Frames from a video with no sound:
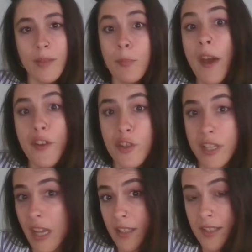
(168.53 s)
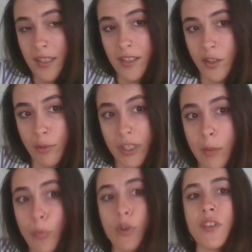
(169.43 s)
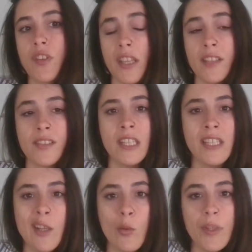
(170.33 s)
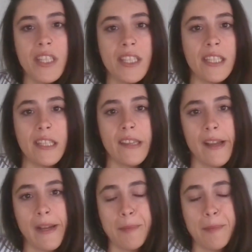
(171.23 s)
and pattern analysis are really important things within the